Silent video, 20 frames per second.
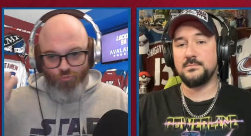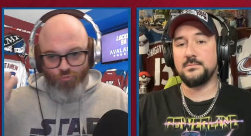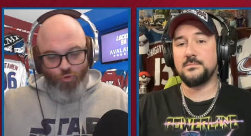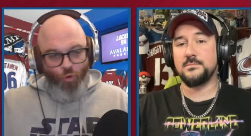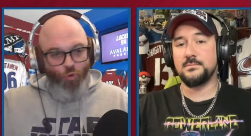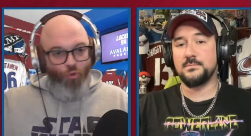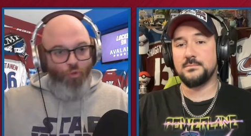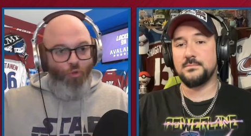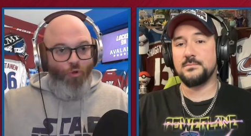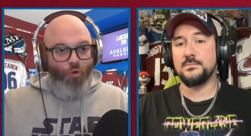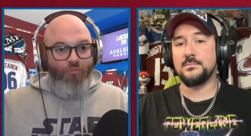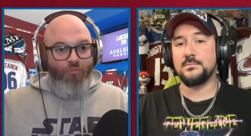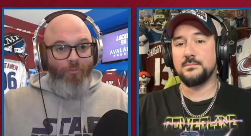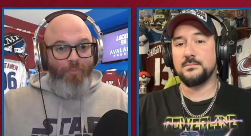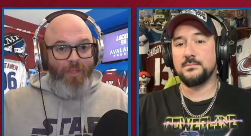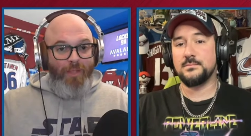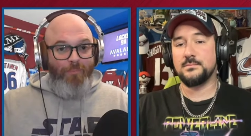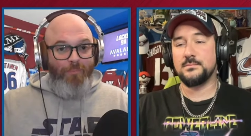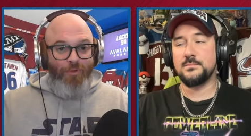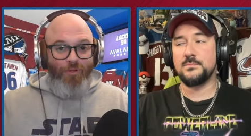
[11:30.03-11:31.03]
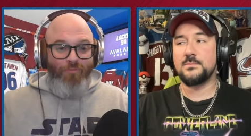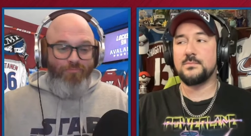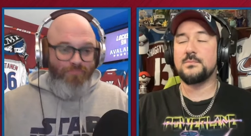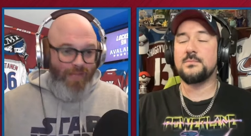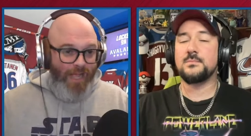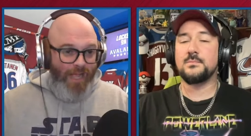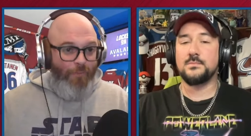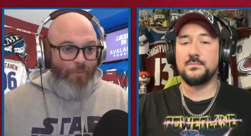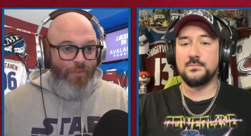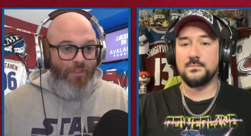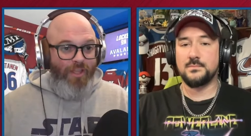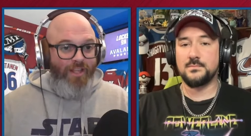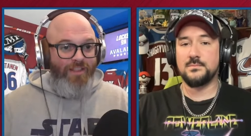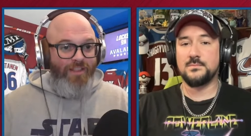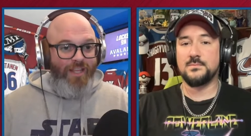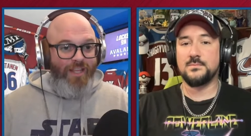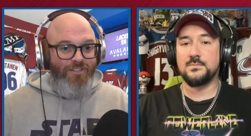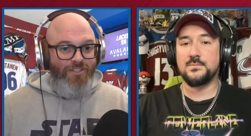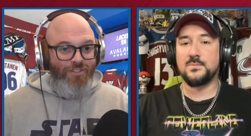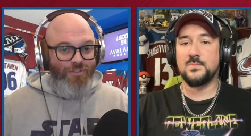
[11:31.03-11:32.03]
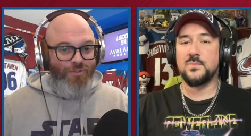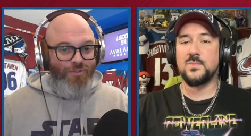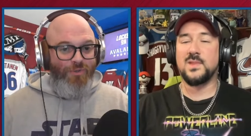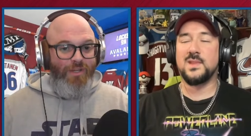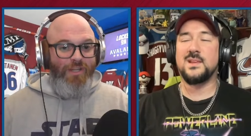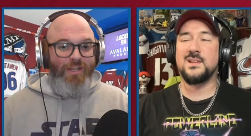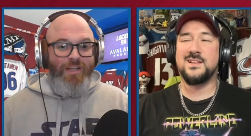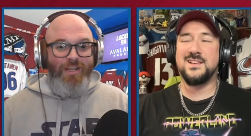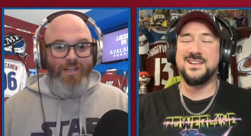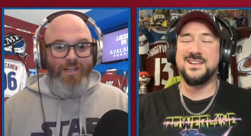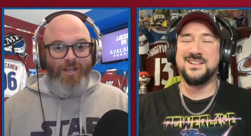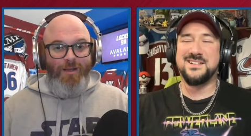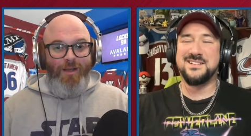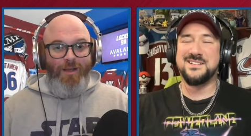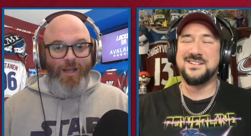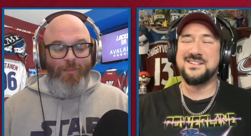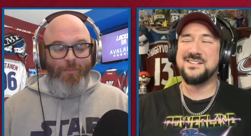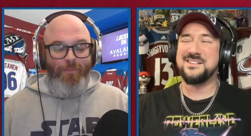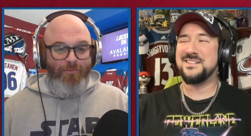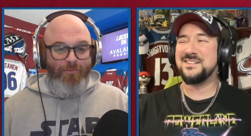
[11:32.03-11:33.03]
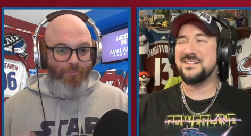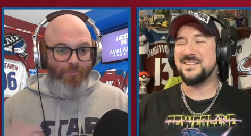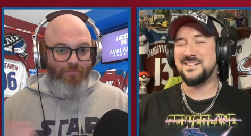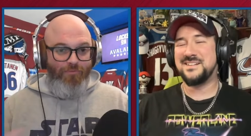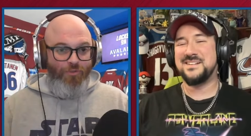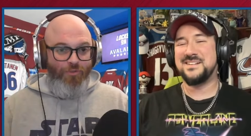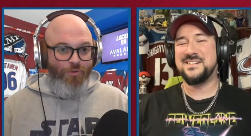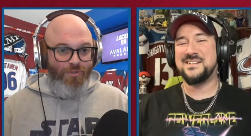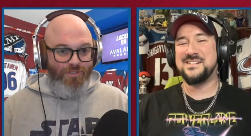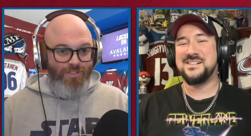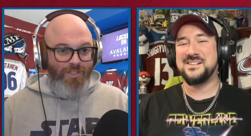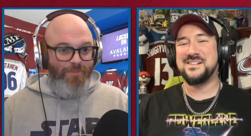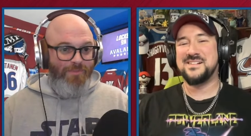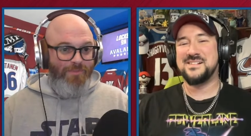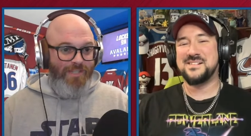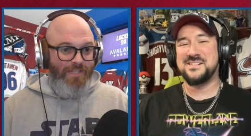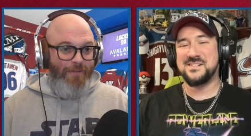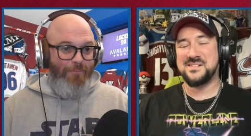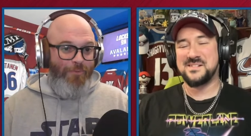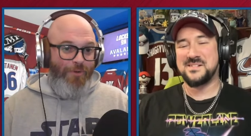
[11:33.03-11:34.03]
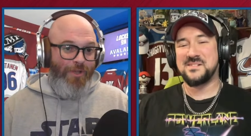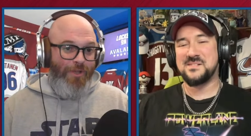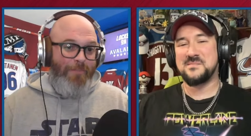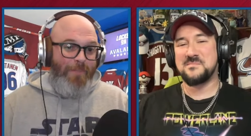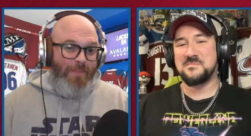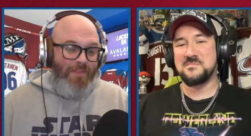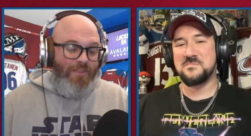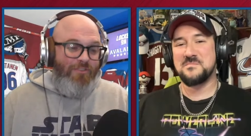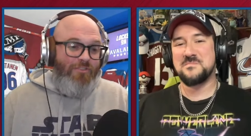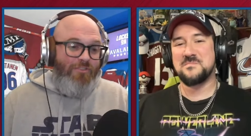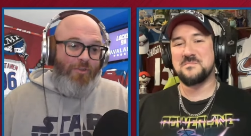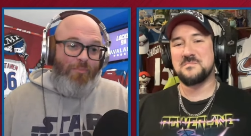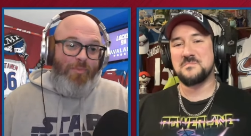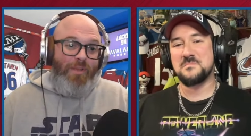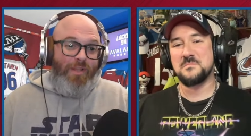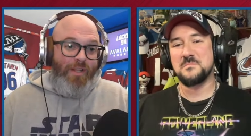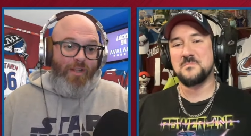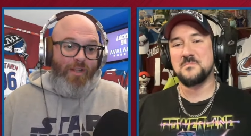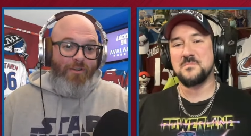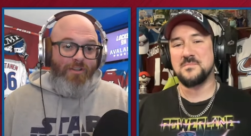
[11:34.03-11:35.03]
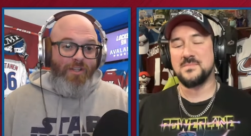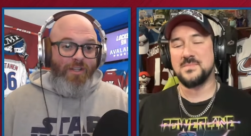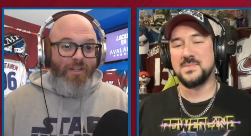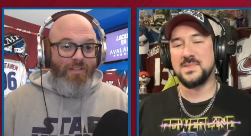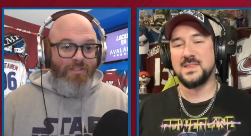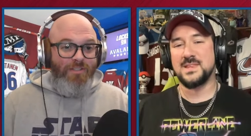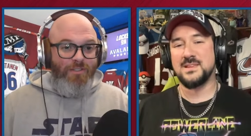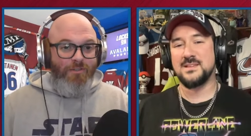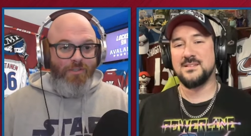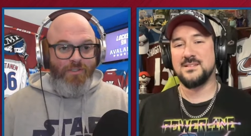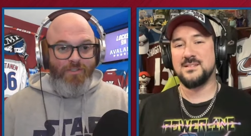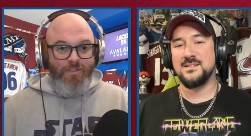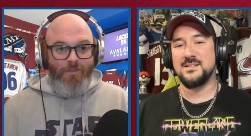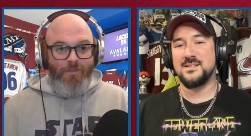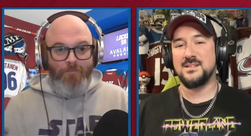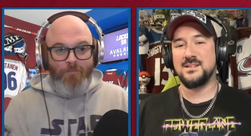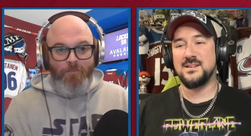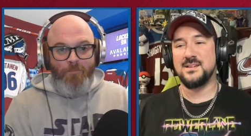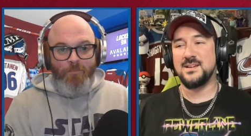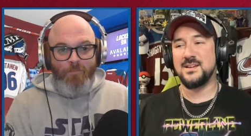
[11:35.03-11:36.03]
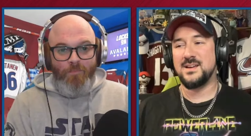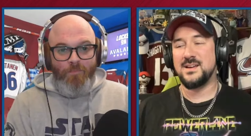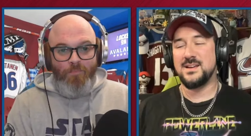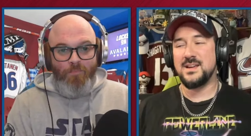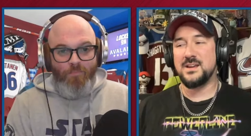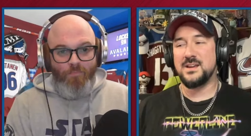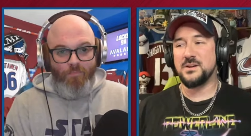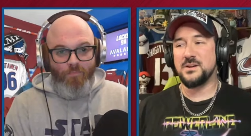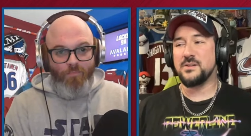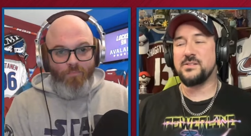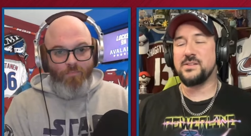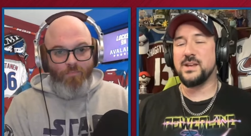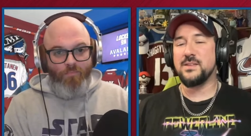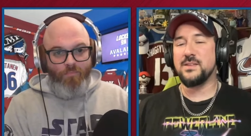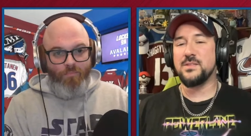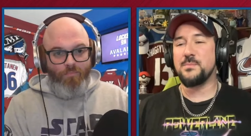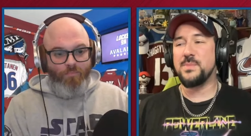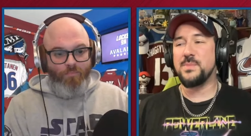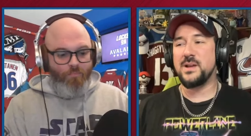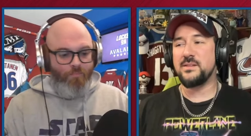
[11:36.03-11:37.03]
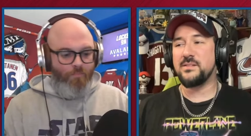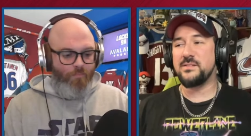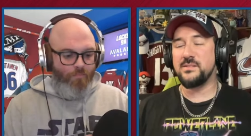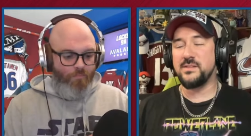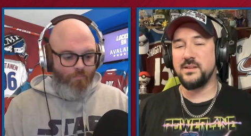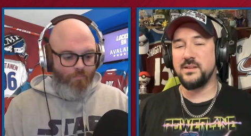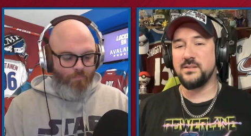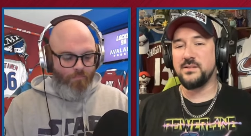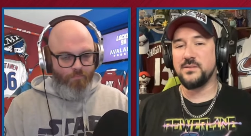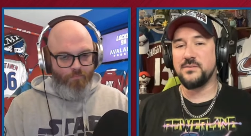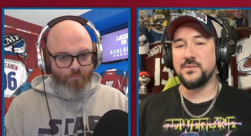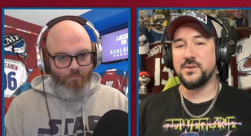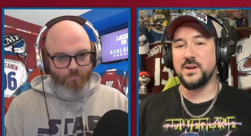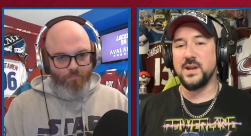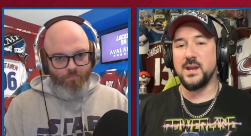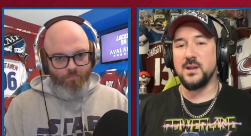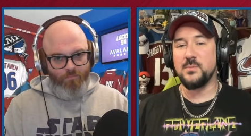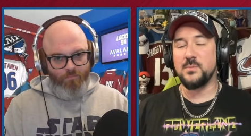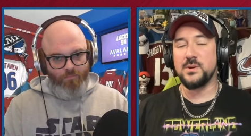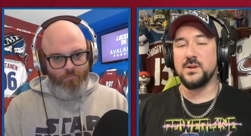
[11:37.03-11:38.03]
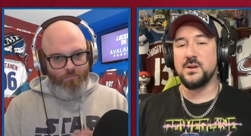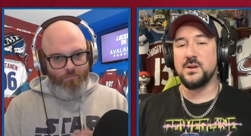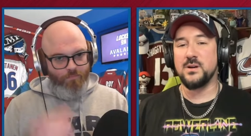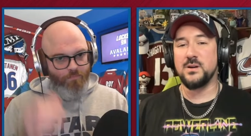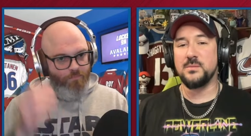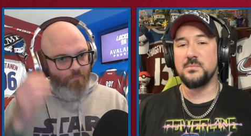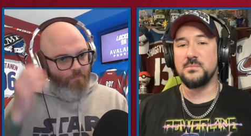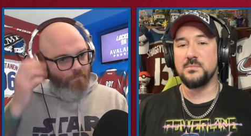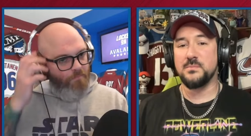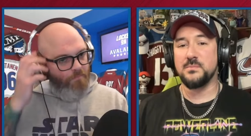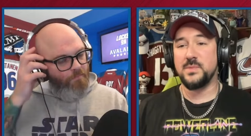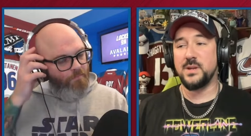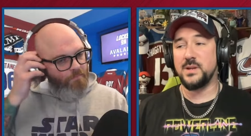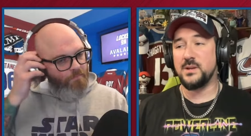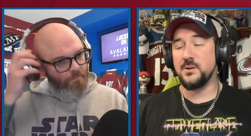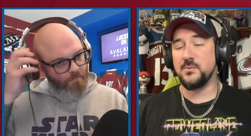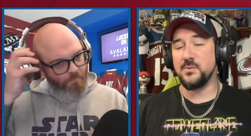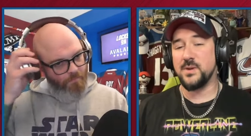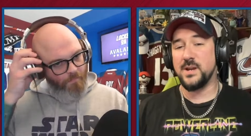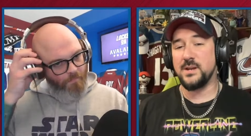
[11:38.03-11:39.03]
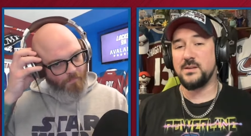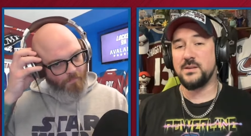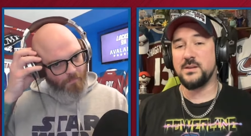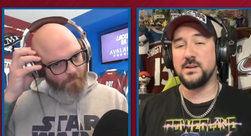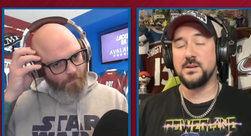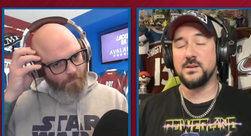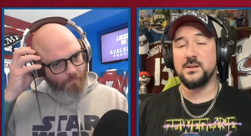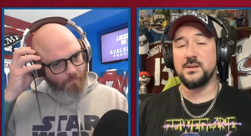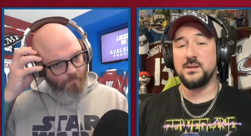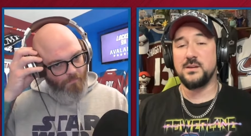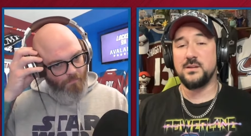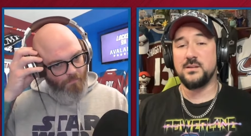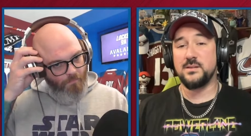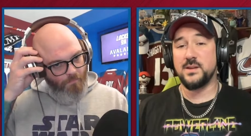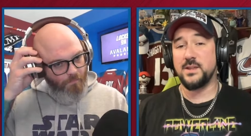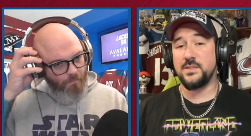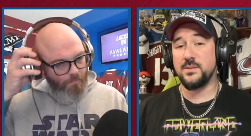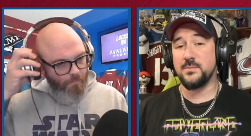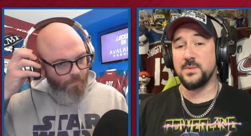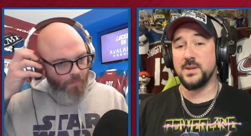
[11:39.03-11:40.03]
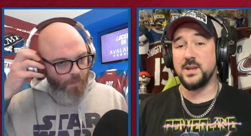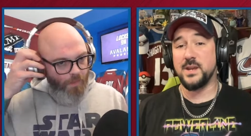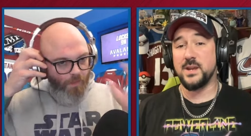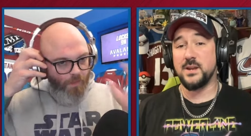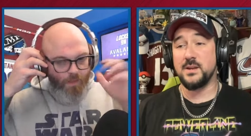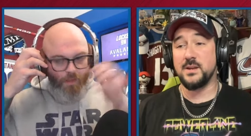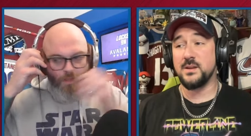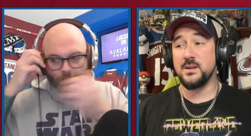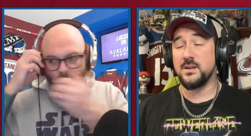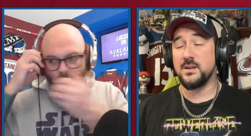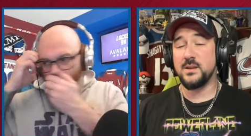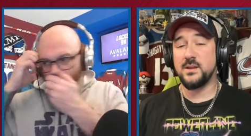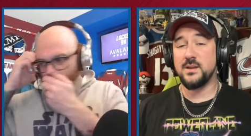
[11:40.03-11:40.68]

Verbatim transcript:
Speaker 1: roll over people. I would like that too. Uh, but from a viewership standpoint, this could be an
Speaker 2: entertaining series. Yeah, you're seeing the best seasons for Cale Makar, Mikko Rantanen, Nathan MacKinnon.